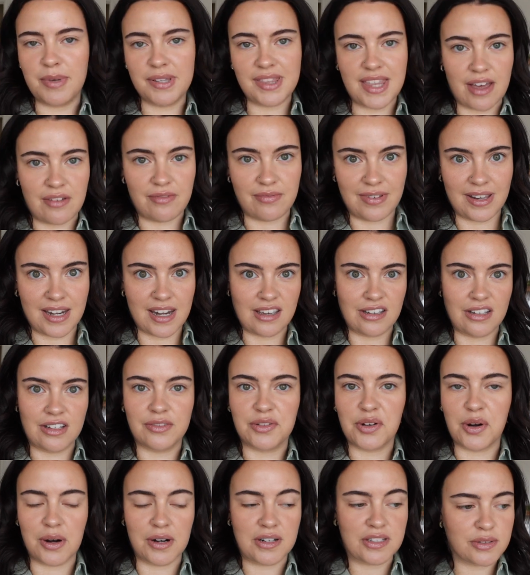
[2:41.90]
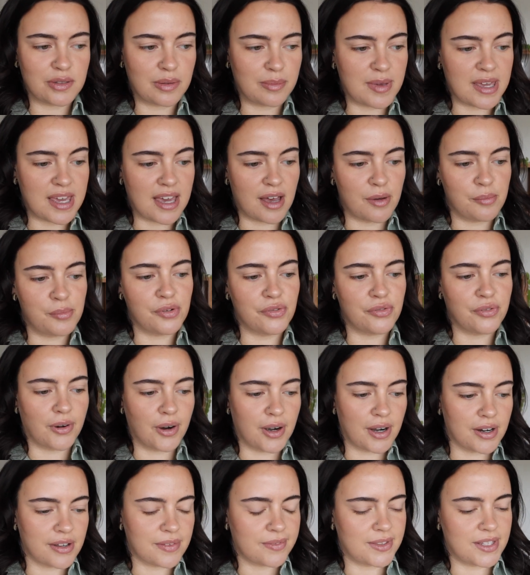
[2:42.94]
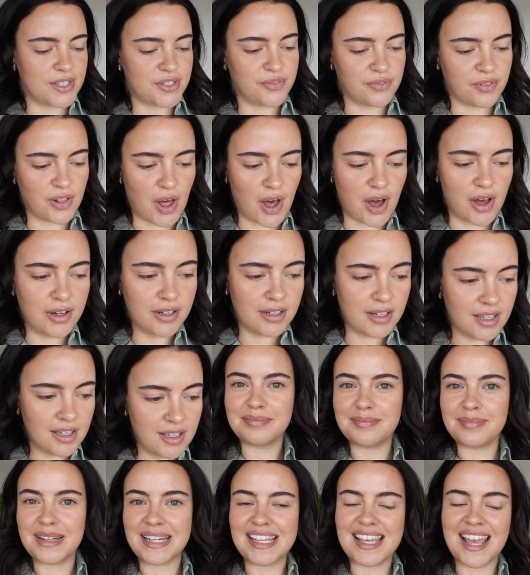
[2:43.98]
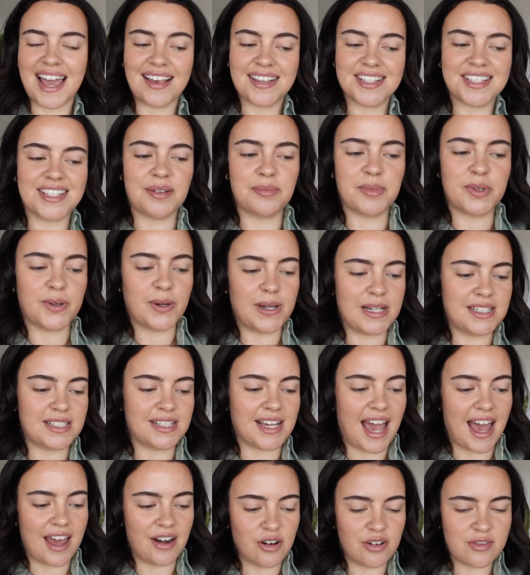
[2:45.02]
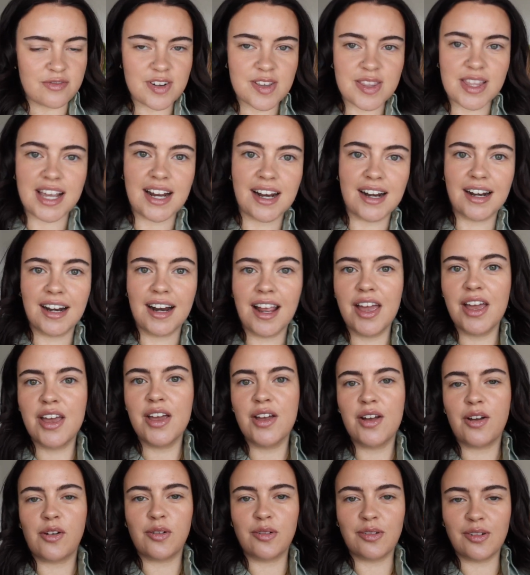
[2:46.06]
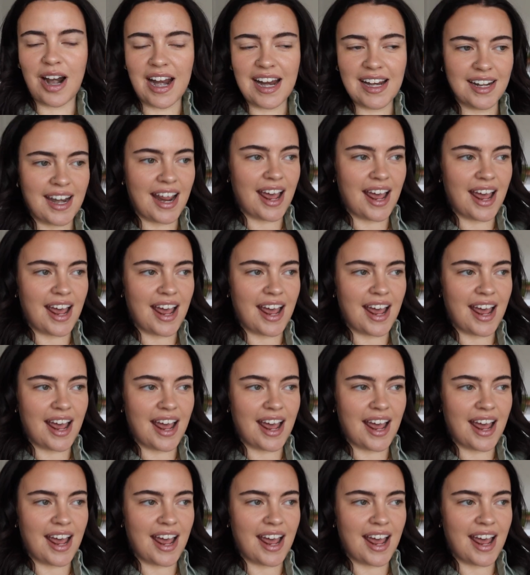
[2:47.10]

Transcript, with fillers: but that video of course will be up before this vlog but yes I'm going to head over there right